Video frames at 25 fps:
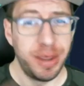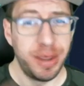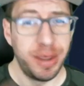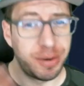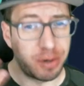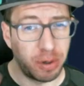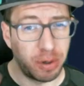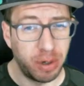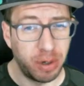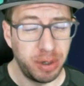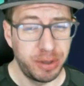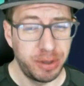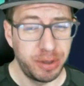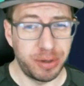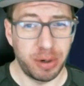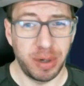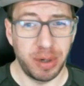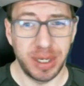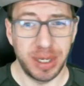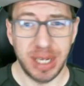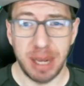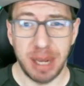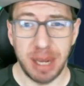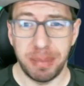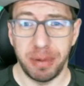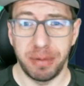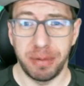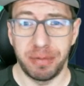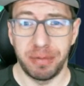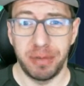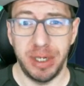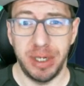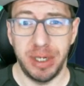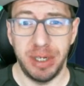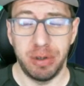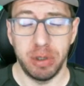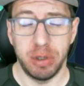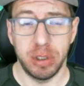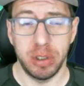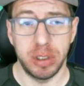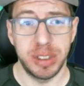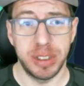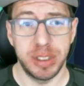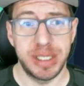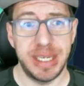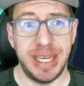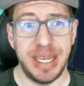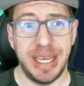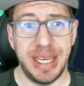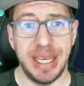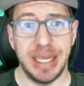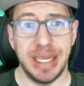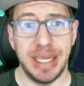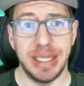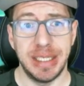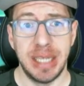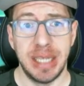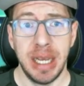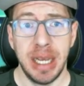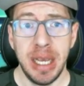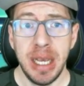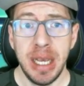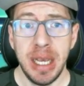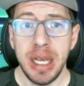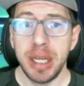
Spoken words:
Throw in a couple free rolls and